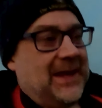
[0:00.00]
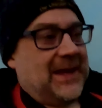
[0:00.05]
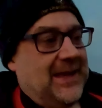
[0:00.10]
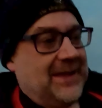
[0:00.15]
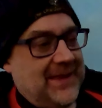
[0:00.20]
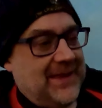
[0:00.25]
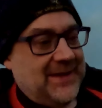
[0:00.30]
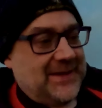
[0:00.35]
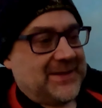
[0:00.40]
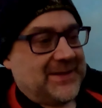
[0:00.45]

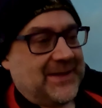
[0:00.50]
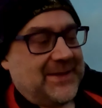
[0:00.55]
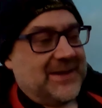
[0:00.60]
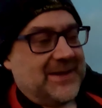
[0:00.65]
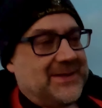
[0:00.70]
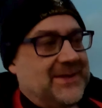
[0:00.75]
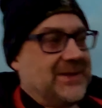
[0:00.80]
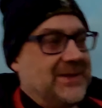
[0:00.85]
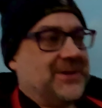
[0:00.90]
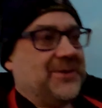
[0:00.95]
In
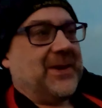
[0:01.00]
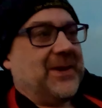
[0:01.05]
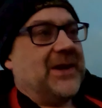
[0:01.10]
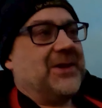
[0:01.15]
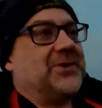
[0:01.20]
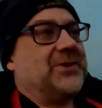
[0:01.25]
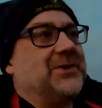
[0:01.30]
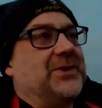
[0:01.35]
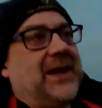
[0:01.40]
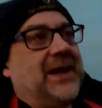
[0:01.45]
this
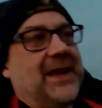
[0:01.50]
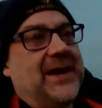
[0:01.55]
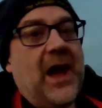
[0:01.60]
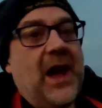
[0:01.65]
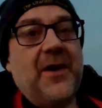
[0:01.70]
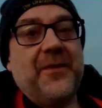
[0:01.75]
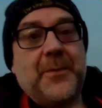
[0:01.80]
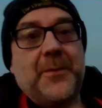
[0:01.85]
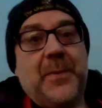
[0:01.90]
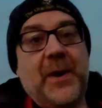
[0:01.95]
situation, you get an
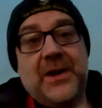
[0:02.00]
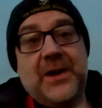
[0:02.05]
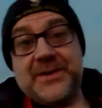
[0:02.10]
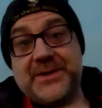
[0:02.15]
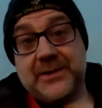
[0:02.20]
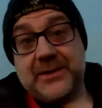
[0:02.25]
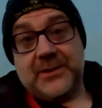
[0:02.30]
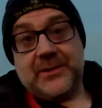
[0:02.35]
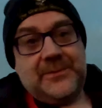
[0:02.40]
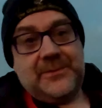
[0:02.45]
alpha
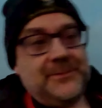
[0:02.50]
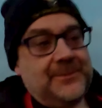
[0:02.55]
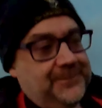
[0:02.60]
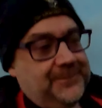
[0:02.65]
particle